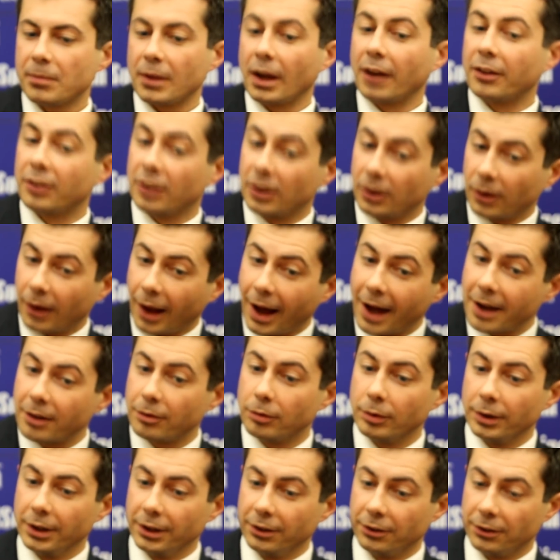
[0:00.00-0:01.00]
I see a lot
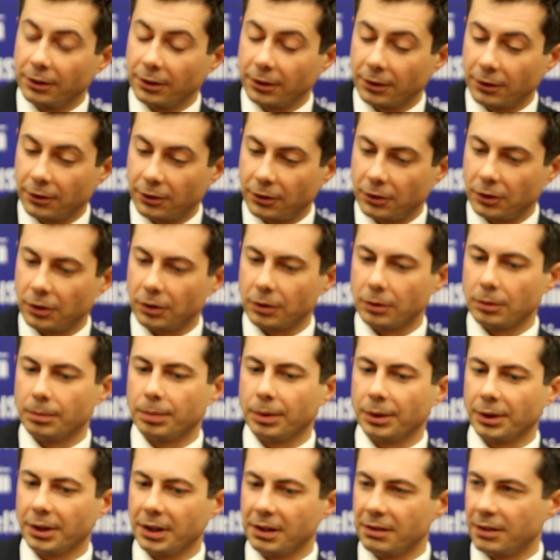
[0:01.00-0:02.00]
of reasons to
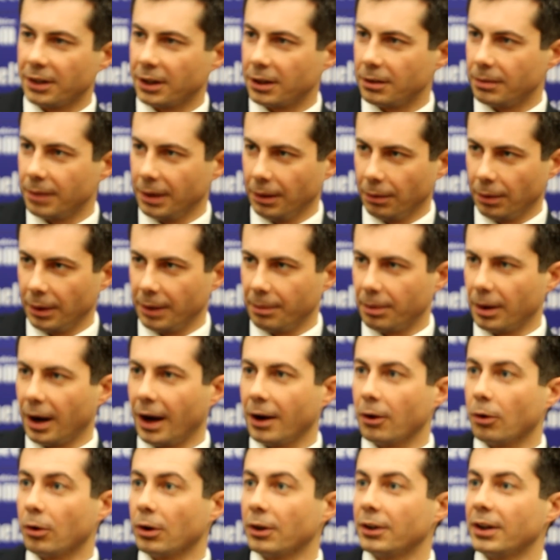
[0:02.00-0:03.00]
believe it can be
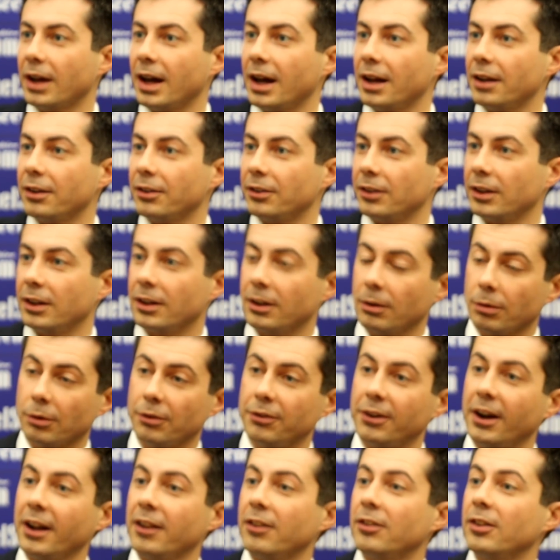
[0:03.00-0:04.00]
reprioritized and that we'll
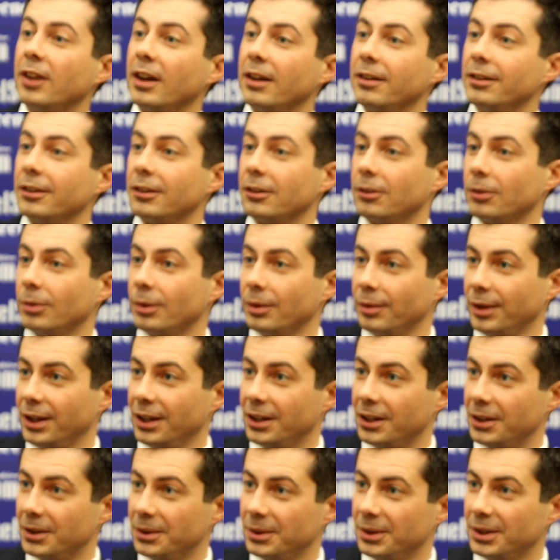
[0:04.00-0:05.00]
find savings when we
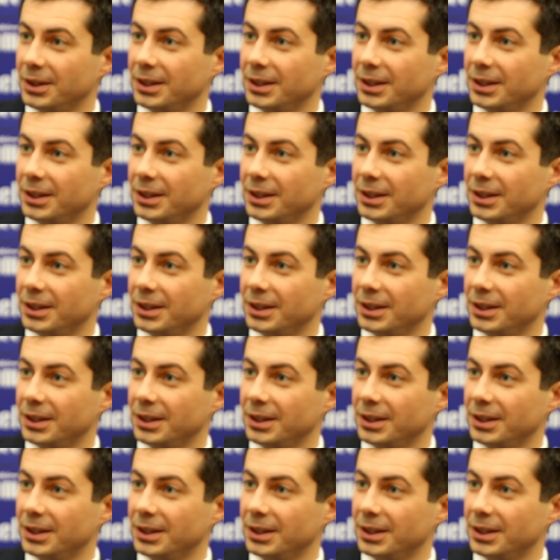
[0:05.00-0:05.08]
do.